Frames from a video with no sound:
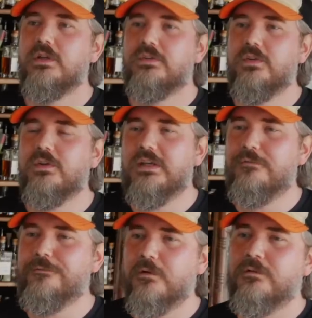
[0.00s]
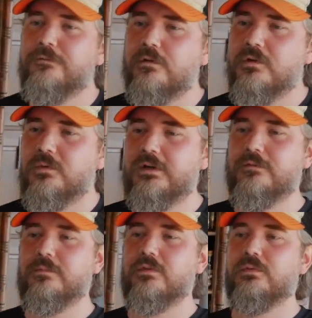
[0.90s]
So they're getting further and further away
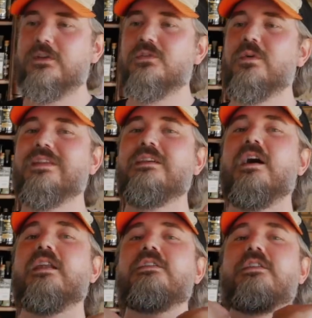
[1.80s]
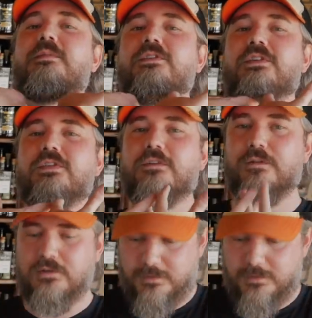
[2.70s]
from the reason why they got into the business in the first